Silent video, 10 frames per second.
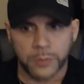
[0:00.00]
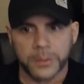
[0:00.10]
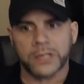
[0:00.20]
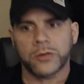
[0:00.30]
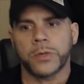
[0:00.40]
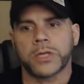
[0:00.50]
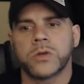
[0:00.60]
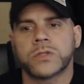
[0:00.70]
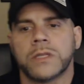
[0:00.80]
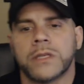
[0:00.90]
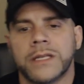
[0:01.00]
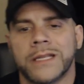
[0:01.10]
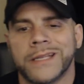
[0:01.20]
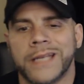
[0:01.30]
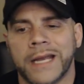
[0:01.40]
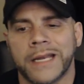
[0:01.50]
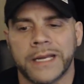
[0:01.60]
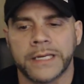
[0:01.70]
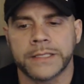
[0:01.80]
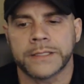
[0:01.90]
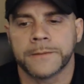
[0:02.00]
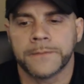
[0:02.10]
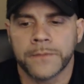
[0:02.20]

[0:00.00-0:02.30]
you'll be you'll be close to the the 990s.